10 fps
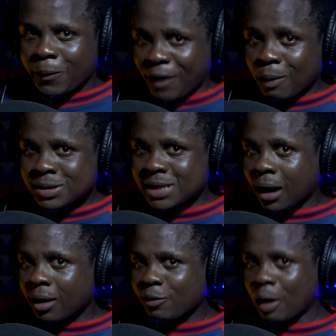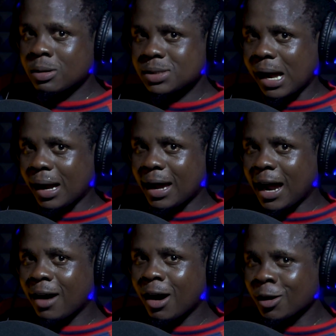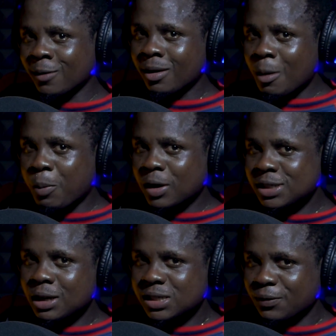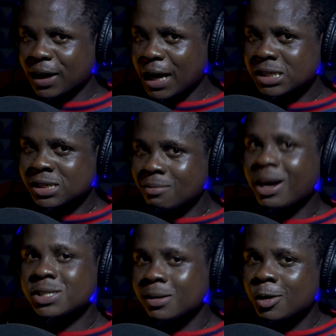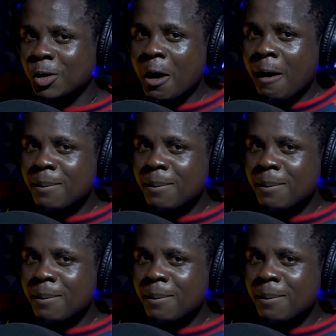Founsa, eh, no. Post notification button, no.